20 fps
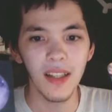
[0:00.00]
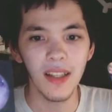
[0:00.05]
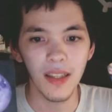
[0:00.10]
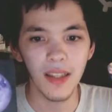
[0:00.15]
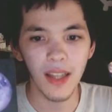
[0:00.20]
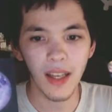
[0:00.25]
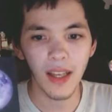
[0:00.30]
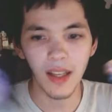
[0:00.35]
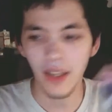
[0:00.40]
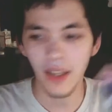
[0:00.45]

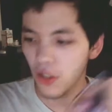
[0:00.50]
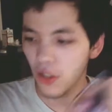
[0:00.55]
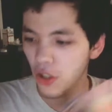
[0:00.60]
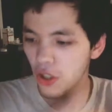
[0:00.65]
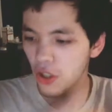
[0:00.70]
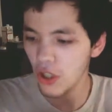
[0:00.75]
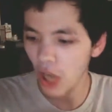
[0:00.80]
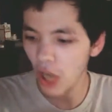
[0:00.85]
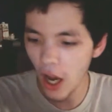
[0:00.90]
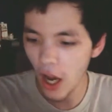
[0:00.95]
Like,
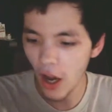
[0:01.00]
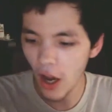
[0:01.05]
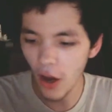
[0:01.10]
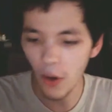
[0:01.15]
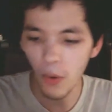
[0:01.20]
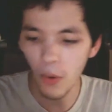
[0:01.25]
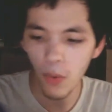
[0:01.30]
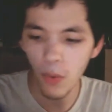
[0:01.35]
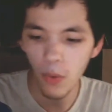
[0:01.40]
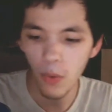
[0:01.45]
show
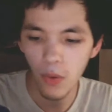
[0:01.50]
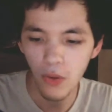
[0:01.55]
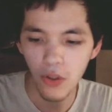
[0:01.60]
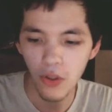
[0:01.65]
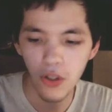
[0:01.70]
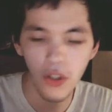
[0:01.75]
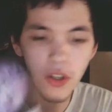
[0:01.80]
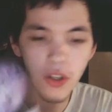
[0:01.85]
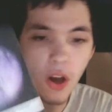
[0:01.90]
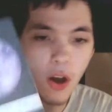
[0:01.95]

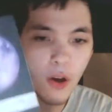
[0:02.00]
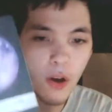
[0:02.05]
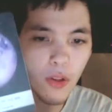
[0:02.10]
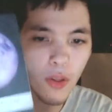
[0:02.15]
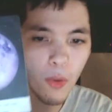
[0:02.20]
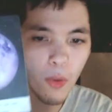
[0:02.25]
the